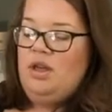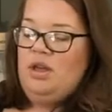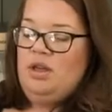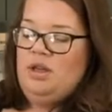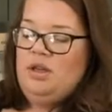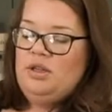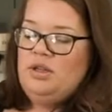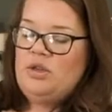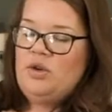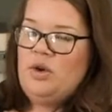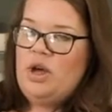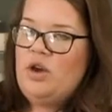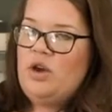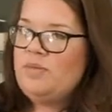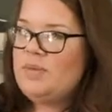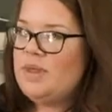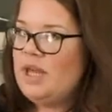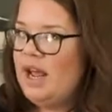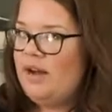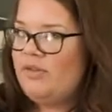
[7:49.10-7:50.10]
So I hope that
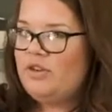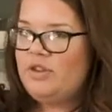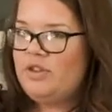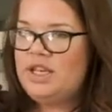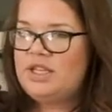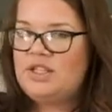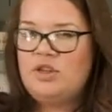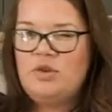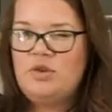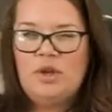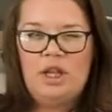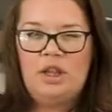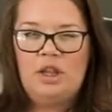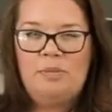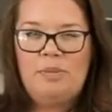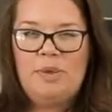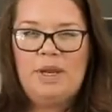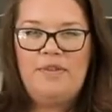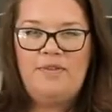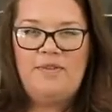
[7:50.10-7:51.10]
after this, you get a little bit
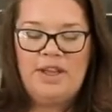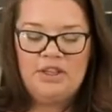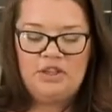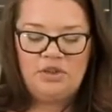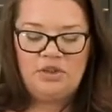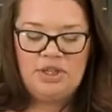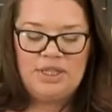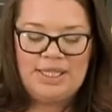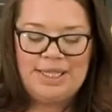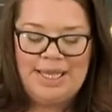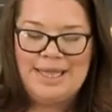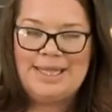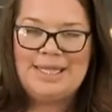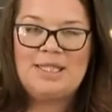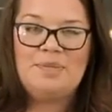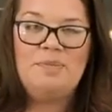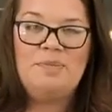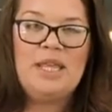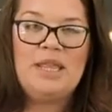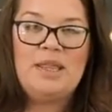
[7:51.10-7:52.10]
adventurous. Let this
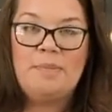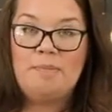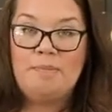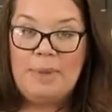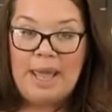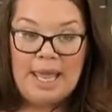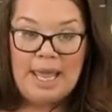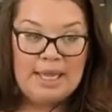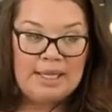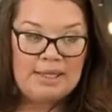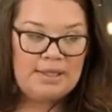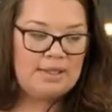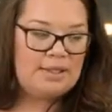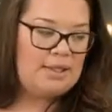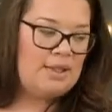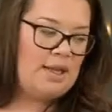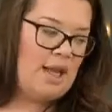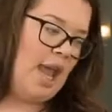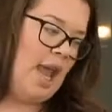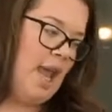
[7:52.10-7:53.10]
be the base
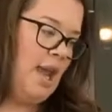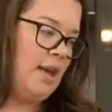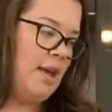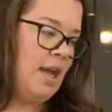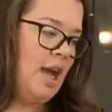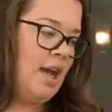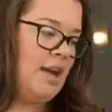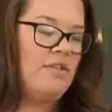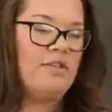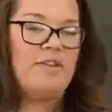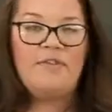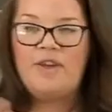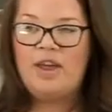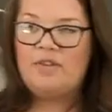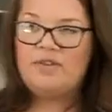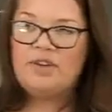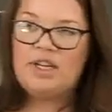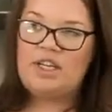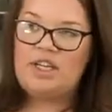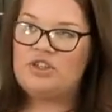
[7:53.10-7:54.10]
and kind of the
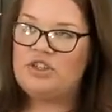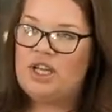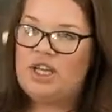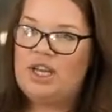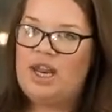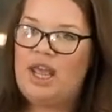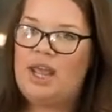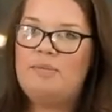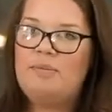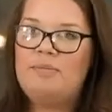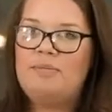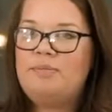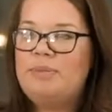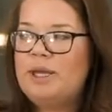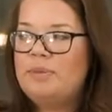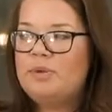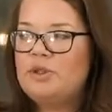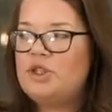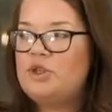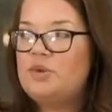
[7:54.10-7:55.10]
foundation, and be able
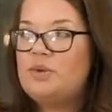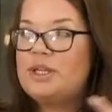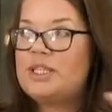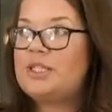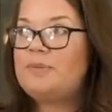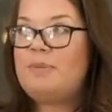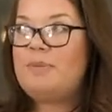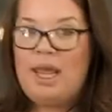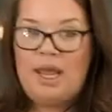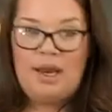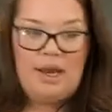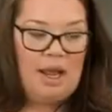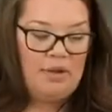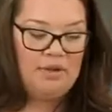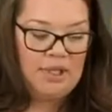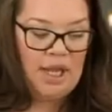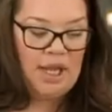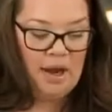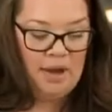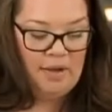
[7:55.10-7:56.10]
to expand
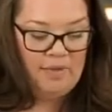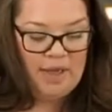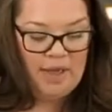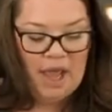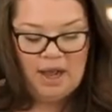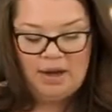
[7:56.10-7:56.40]
outside of that.